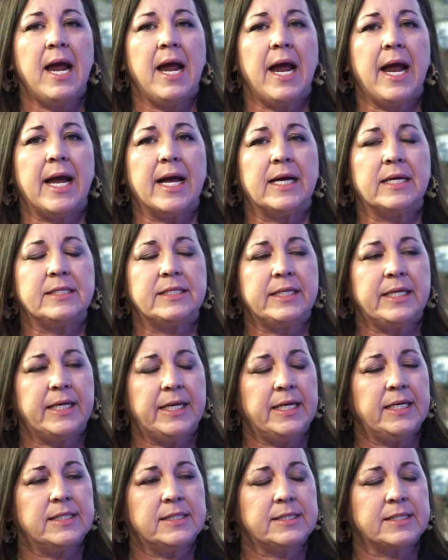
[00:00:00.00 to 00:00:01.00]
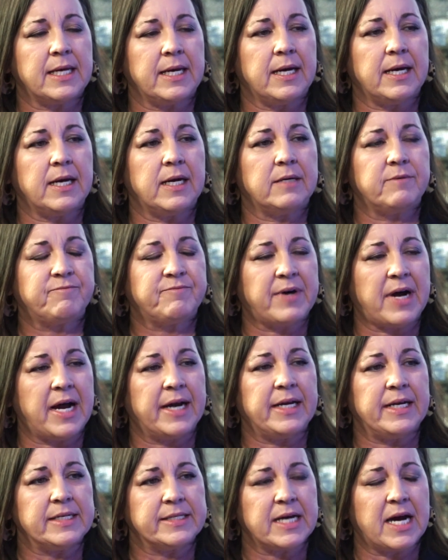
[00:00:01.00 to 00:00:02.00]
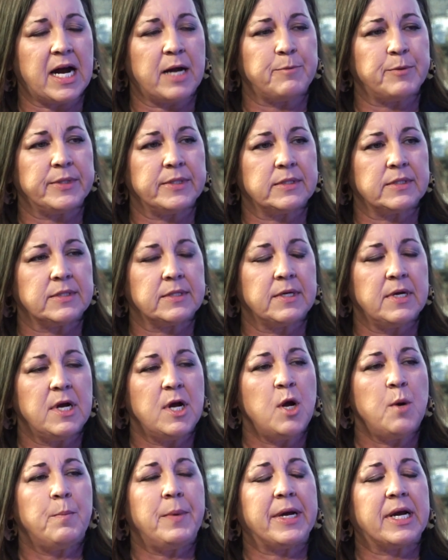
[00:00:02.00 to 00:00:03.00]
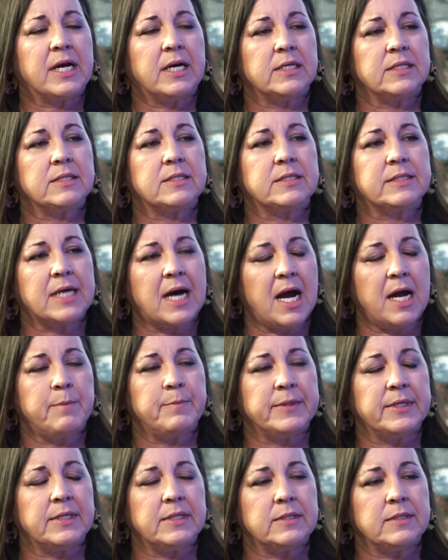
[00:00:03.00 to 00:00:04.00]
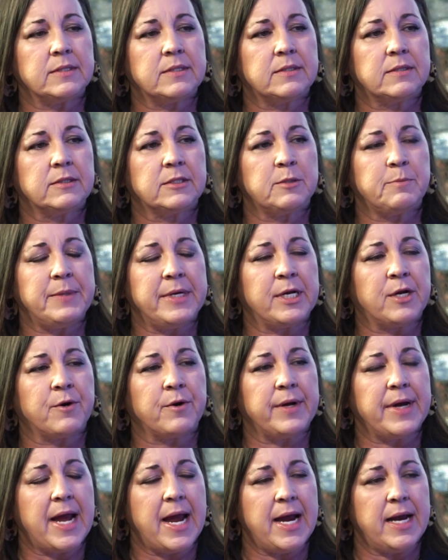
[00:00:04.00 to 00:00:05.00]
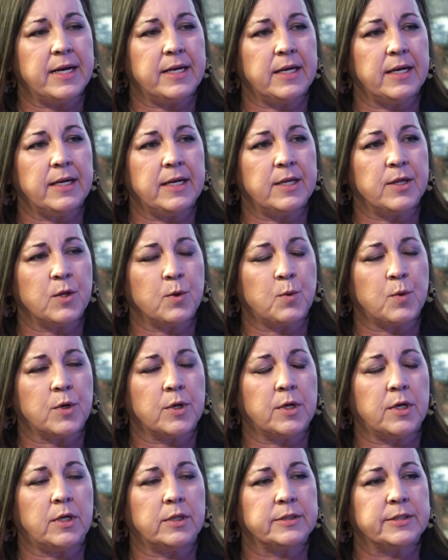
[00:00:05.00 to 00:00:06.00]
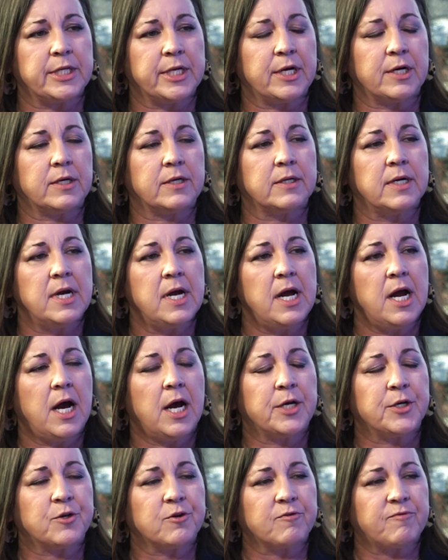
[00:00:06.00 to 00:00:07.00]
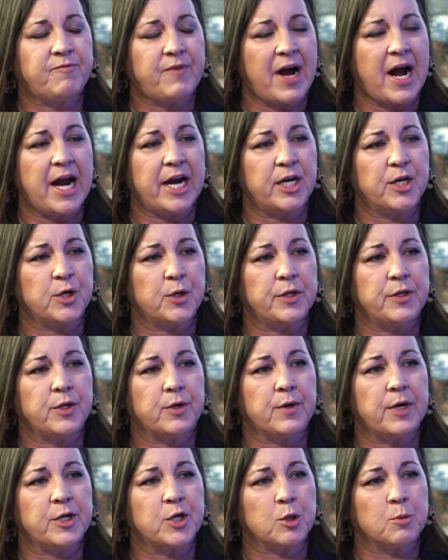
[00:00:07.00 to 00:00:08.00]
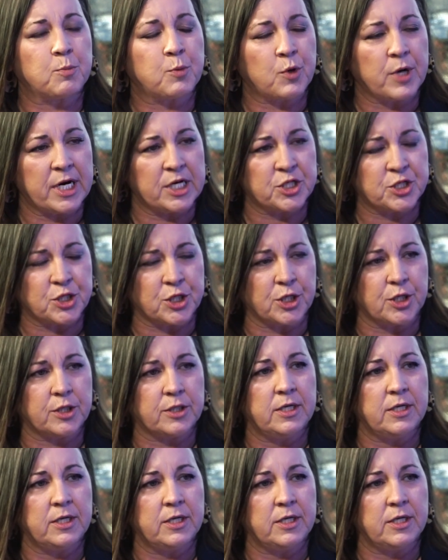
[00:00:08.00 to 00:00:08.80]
And he said, finding diamonds, because diamonds, to be created in the world, they're under fire and they're under pressure,